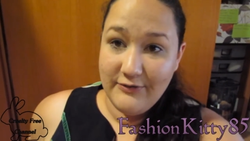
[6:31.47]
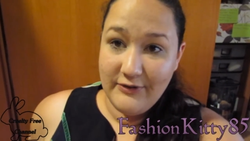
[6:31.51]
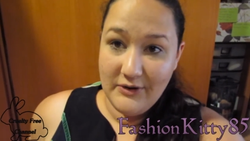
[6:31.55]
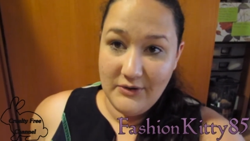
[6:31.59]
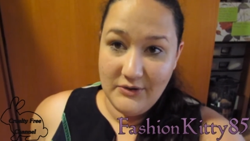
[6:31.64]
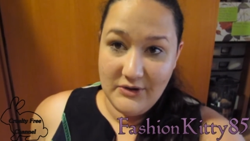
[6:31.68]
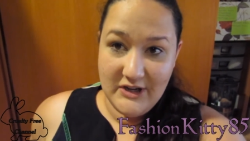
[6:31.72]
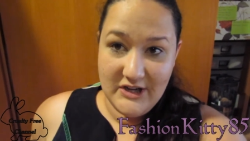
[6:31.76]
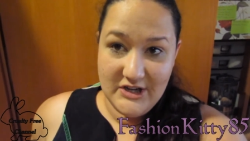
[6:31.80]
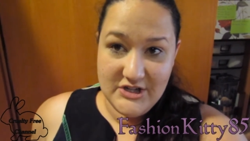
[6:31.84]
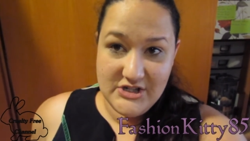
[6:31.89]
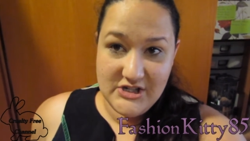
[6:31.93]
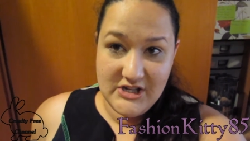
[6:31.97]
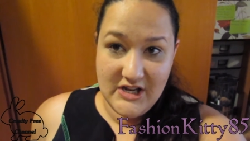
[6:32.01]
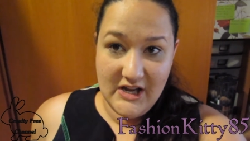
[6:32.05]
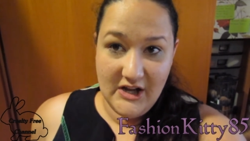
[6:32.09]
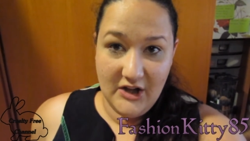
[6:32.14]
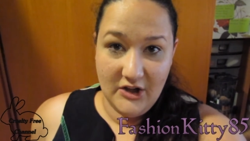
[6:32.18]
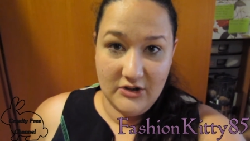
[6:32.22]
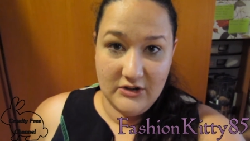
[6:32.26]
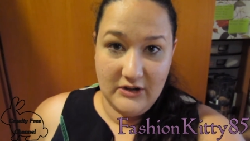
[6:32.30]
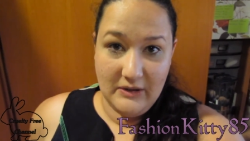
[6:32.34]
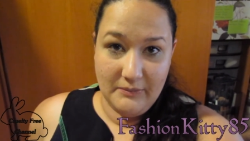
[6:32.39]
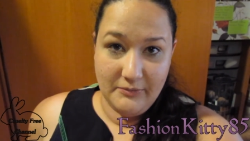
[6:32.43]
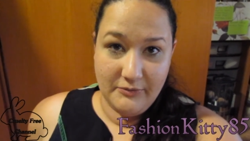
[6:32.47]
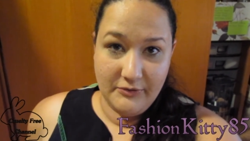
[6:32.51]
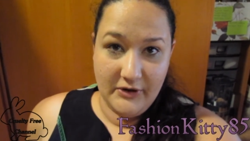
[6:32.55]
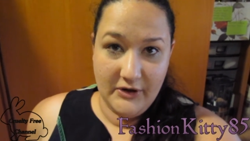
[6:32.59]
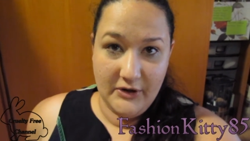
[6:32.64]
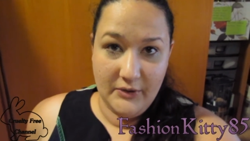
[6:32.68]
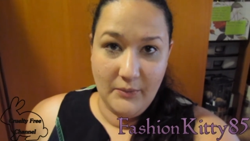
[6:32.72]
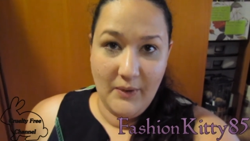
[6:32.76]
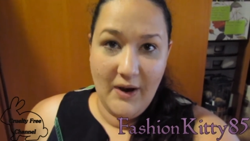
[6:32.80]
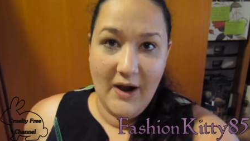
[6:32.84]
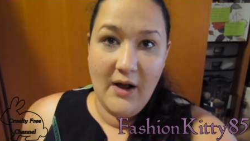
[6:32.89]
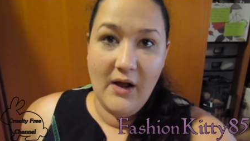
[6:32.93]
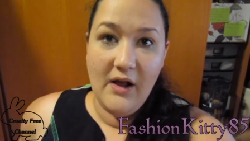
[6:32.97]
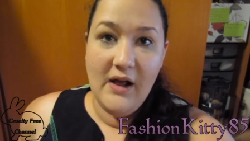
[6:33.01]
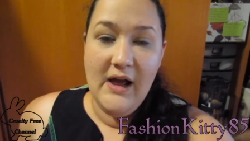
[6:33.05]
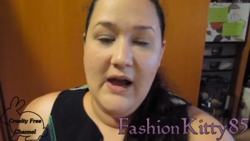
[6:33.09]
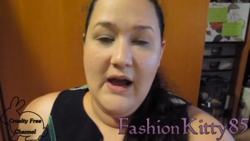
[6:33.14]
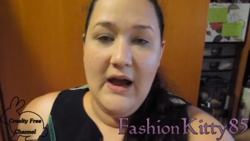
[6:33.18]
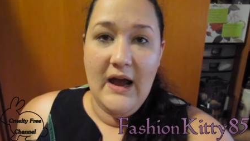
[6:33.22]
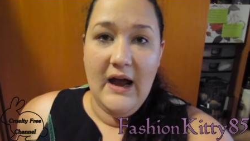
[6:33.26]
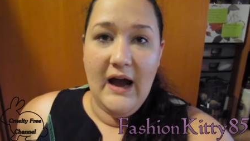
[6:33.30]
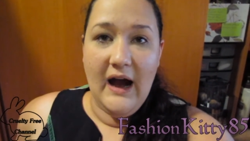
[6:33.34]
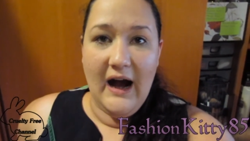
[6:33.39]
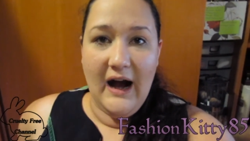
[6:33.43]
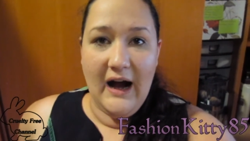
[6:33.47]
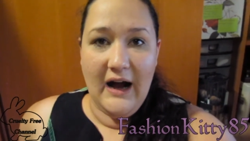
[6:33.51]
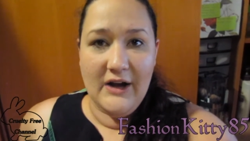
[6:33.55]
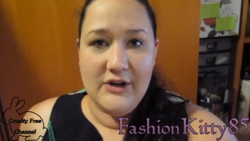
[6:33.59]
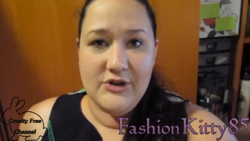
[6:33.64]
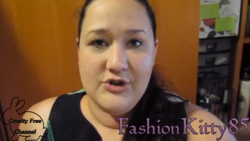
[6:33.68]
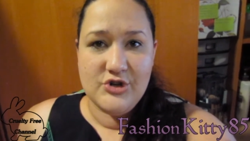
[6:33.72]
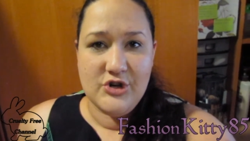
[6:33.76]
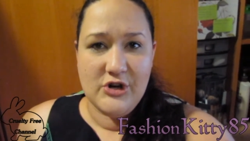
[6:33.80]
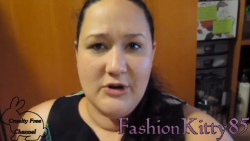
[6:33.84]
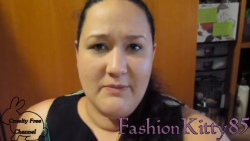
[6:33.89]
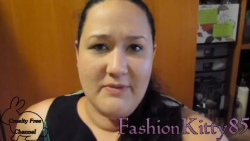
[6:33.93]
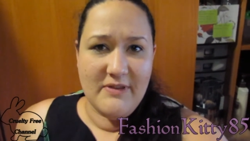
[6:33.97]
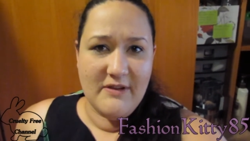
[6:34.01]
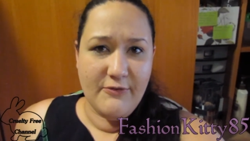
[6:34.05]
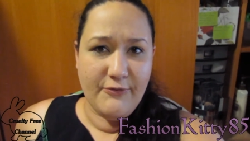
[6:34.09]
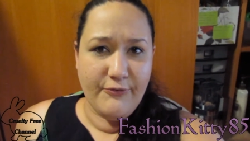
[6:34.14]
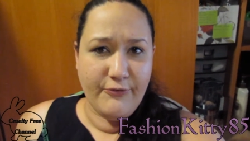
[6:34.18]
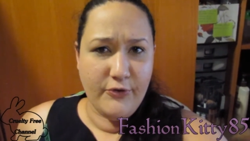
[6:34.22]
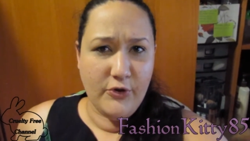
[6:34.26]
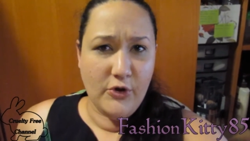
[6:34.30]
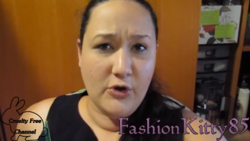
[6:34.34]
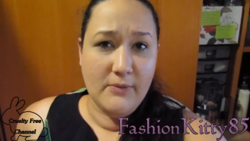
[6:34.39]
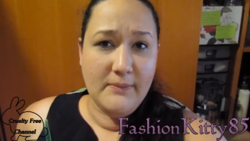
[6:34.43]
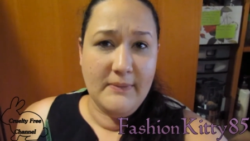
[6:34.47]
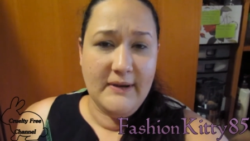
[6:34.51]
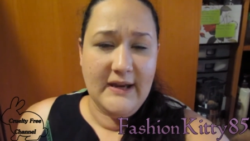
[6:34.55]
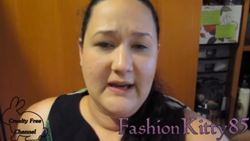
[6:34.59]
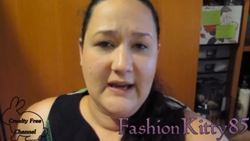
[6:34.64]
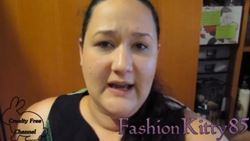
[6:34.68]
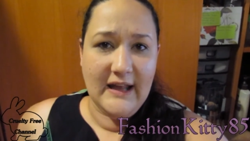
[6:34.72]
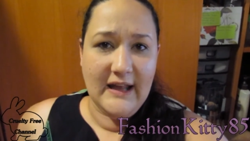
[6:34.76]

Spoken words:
foundation held up very well. In terms of filming,